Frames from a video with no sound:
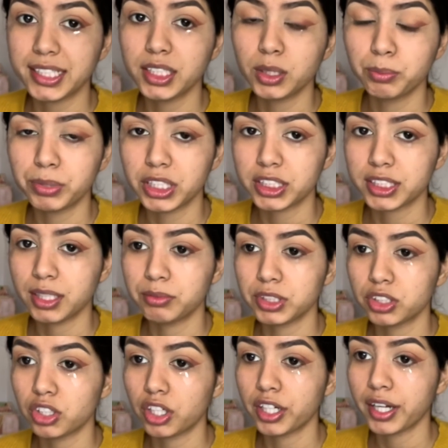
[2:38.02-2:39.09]
the brush that we
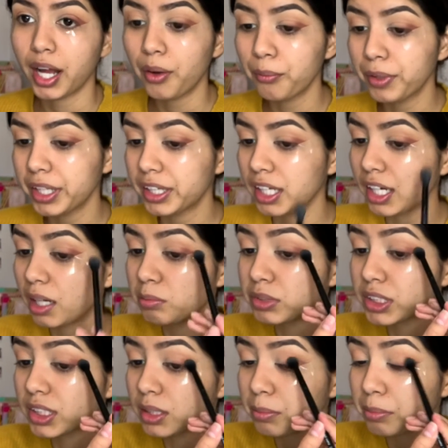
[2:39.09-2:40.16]
started out with, and I'm
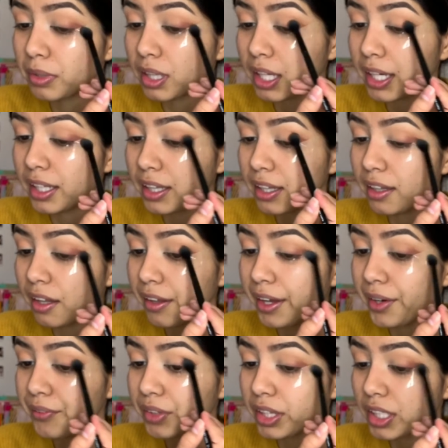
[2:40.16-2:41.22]
just going to blend
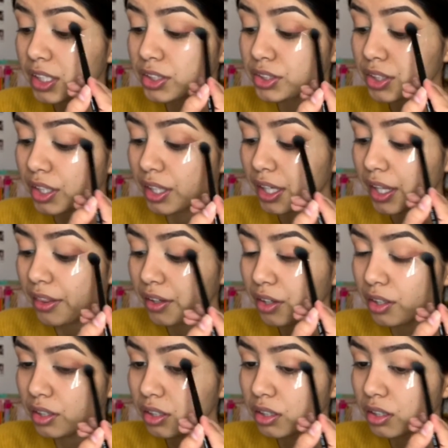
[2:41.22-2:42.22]
everything together.